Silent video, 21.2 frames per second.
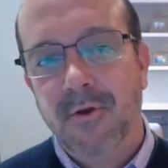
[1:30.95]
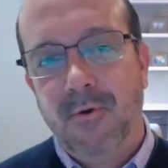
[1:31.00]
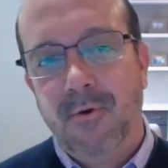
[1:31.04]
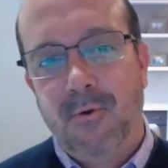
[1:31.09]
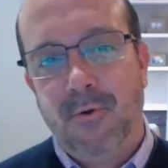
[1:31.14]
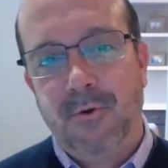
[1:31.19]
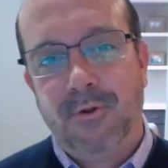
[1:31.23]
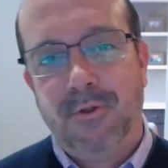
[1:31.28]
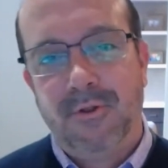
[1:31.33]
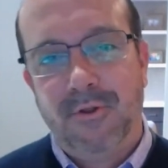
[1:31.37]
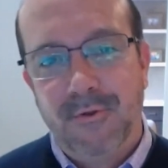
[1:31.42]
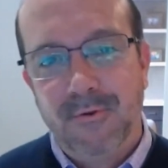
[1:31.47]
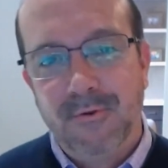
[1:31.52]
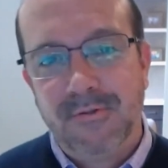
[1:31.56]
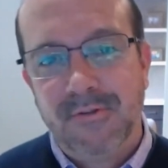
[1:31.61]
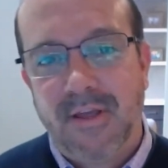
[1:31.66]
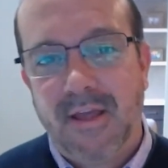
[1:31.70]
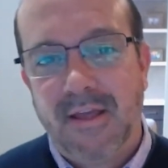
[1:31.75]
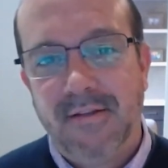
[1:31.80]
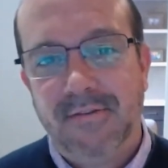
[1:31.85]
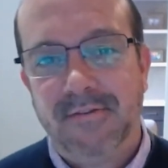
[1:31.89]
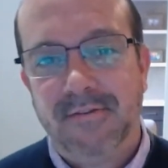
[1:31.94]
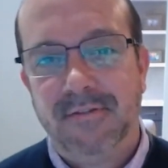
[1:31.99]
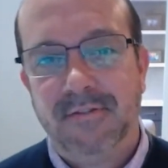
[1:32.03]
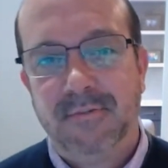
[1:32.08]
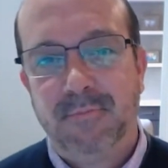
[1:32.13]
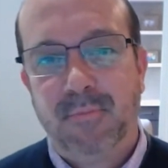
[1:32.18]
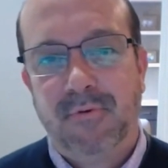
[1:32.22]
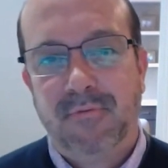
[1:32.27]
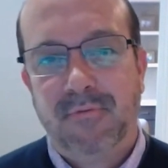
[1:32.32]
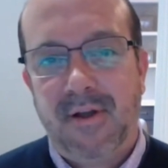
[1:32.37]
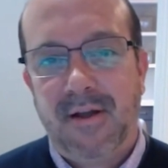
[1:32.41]
or do the use cases
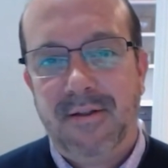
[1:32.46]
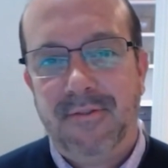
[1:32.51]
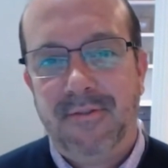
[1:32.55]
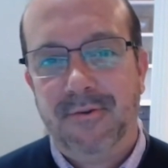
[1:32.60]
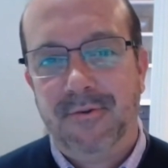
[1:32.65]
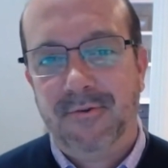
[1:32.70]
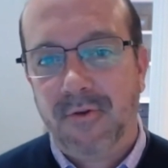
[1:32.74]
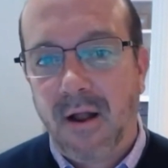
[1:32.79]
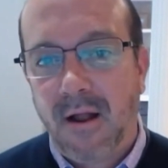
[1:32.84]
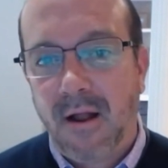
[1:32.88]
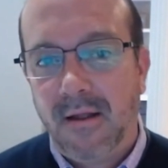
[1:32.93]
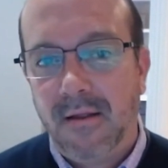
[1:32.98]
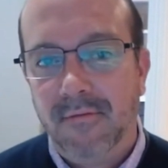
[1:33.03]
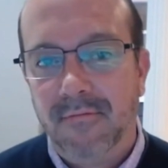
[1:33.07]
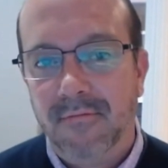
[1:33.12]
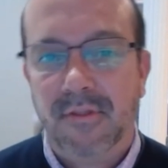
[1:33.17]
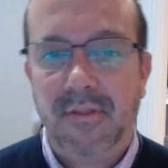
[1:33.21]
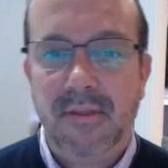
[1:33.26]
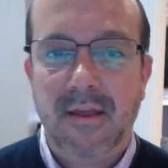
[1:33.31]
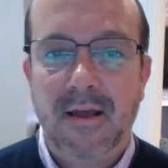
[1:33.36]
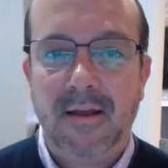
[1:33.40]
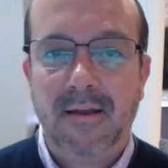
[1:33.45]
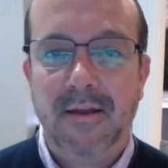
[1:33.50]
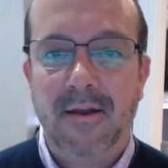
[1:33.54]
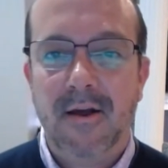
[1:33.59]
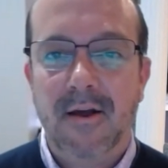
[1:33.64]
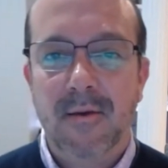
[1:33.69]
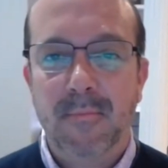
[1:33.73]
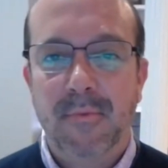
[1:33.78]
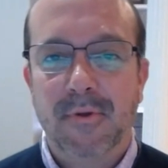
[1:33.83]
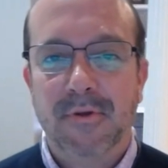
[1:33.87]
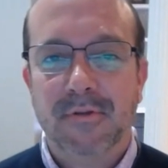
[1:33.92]
provide the drive and the
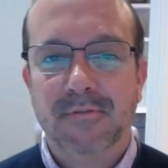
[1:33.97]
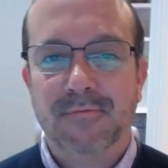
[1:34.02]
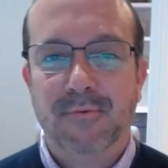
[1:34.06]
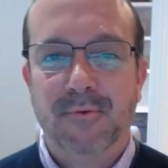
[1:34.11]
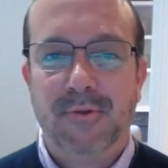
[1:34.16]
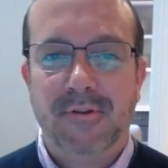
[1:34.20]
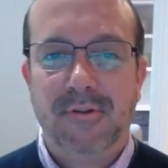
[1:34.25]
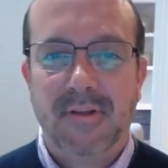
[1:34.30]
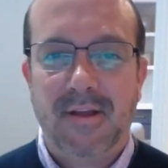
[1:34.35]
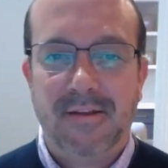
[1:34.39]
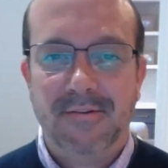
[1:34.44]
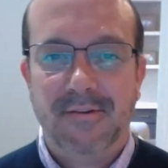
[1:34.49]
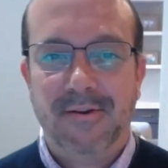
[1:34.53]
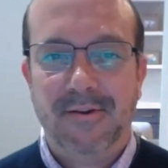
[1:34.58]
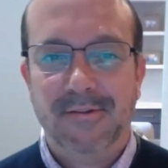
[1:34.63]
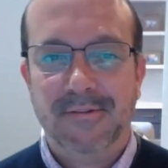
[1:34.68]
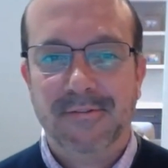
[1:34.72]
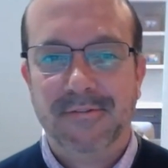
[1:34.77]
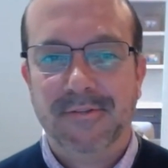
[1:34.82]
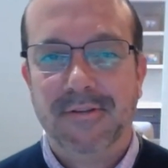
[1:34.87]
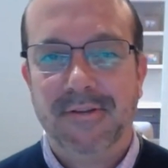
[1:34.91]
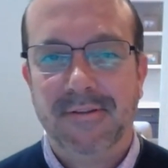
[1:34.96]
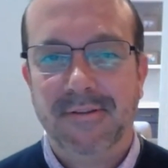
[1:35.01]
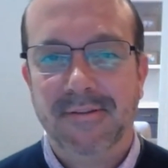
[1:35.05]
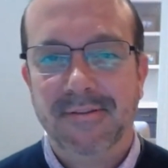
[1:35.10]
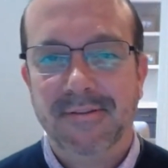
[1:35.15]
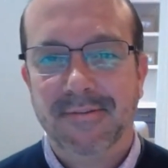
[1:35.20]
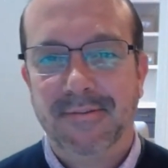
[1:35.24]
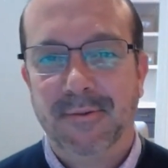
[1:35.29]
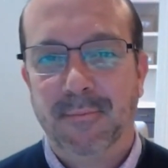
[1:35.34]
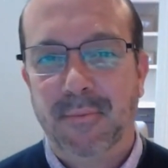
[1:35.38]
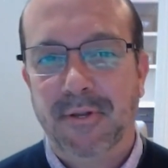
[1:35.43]
economics for the technology
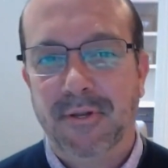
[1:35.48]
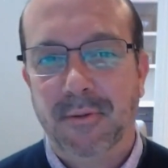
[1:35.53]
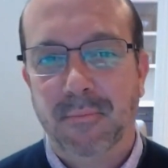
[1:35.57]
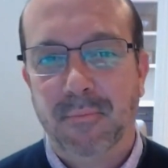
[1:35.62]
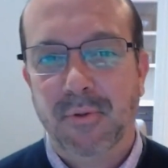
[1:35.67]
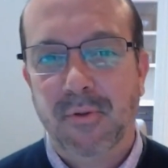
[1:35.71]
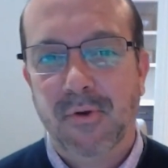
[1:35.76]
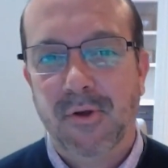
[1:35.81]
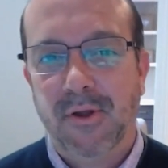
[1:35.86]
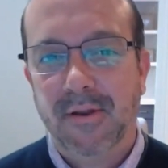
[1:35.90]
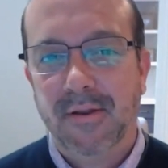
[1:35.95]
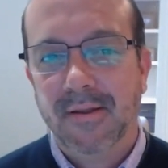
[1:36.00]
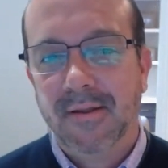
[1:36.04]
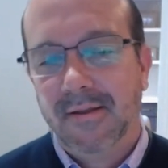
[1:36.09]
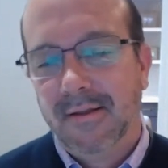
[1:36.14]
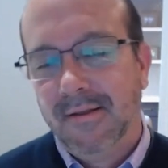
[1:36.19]
to be deployed?